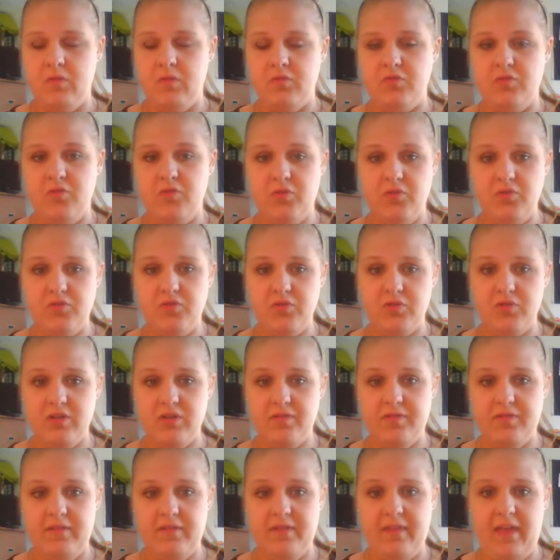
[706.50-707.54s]
So those are good
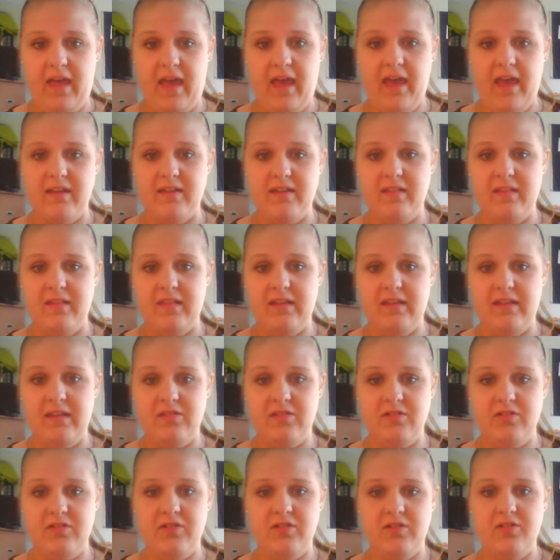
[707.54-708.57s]
for that. These
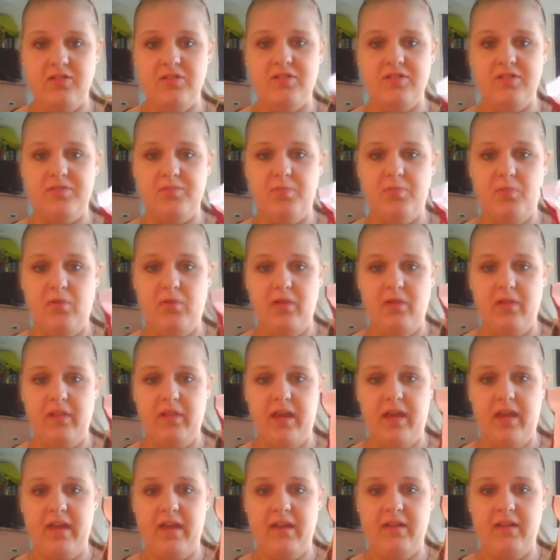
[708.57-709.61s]
are good just more
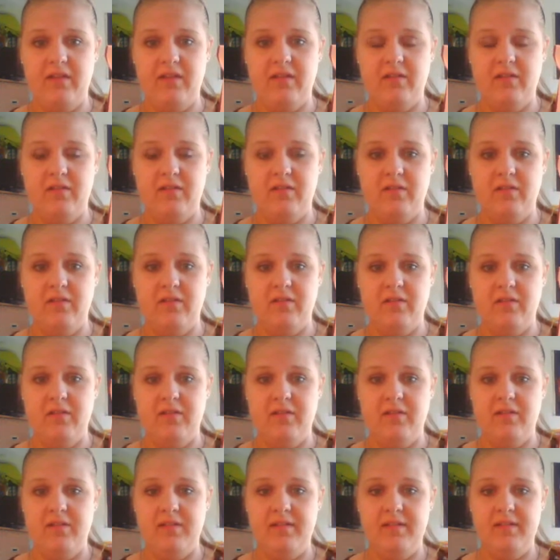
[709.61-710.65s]
like
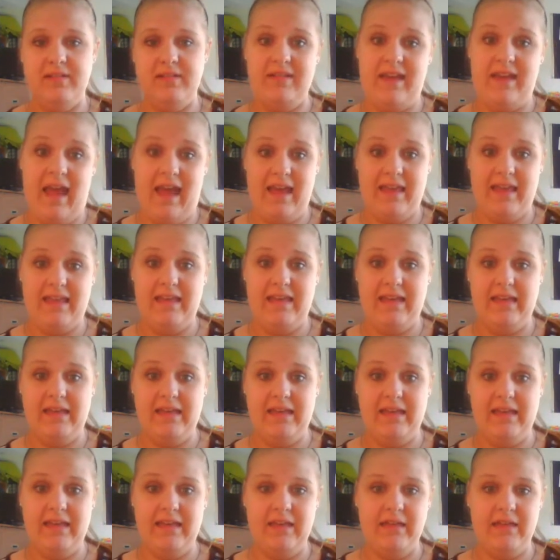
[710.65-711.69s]

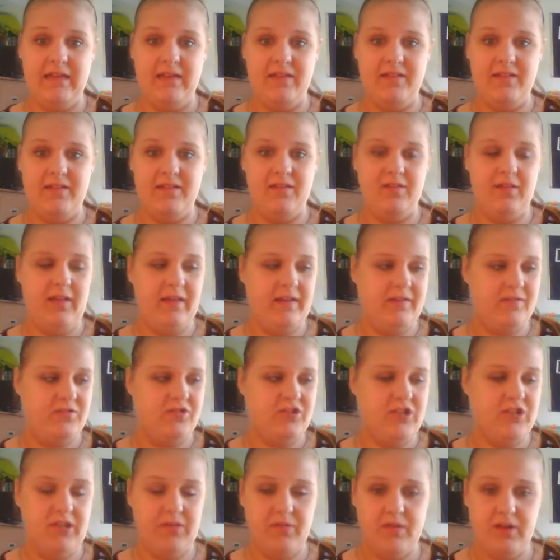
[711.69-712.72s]
snacking, because they're like
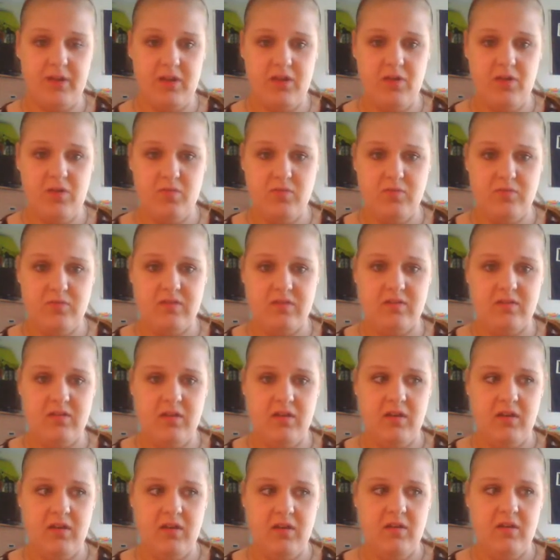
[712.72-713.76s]
Cheerios.
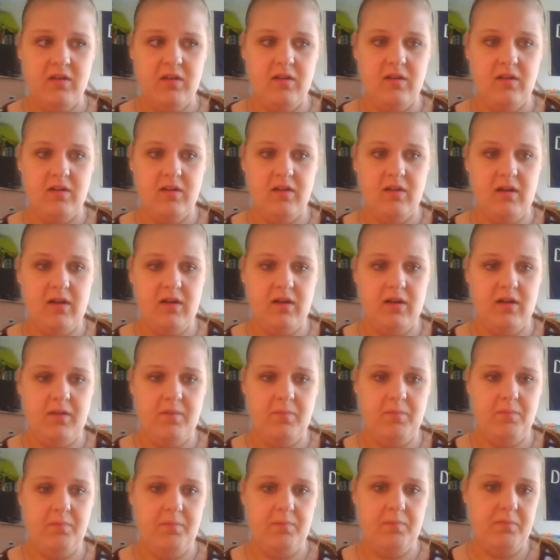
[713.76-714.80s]

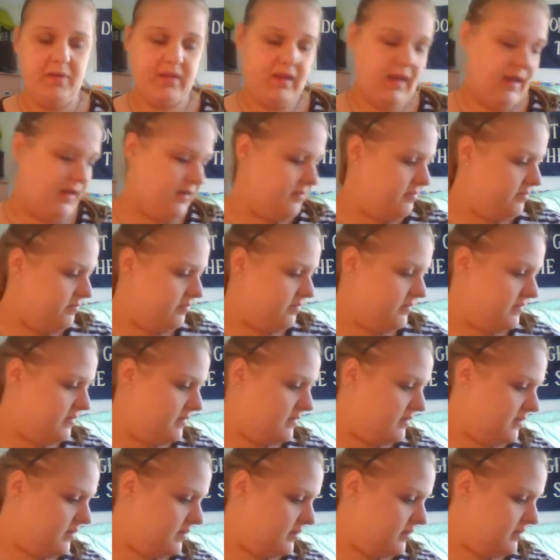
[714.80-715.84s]
But yeah,
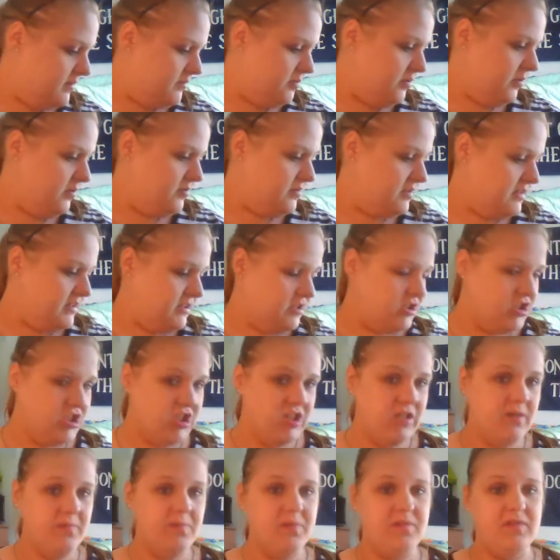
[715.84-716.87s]
protein
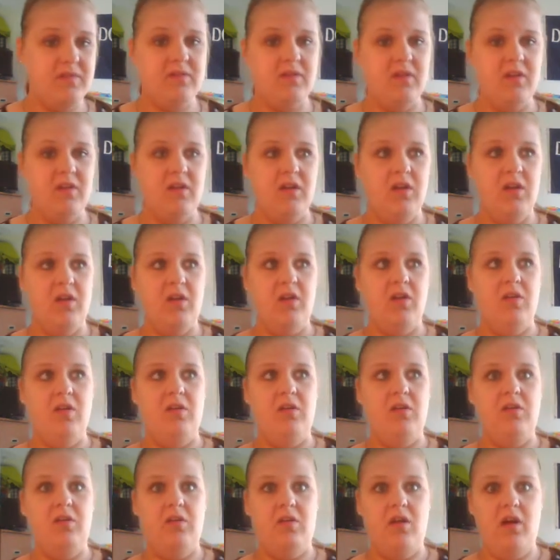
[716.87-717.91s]
chips,
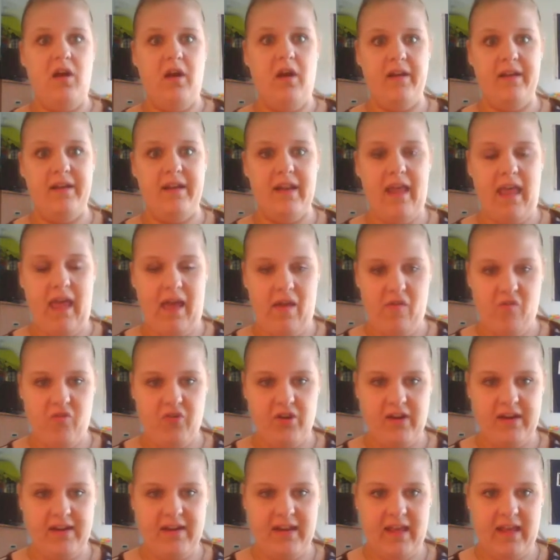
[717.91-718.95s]
not an
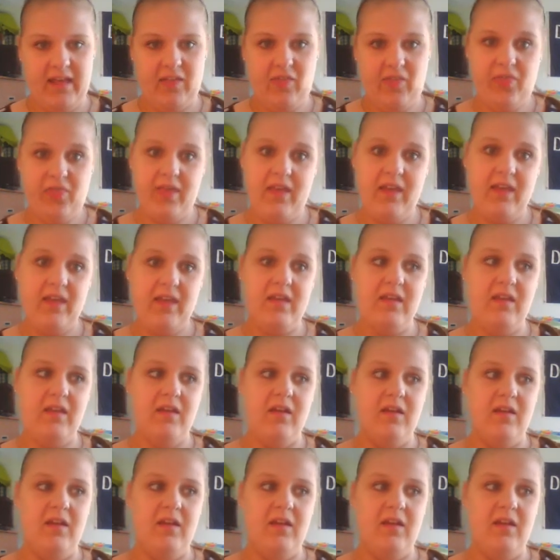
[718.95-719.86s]
everyday thing,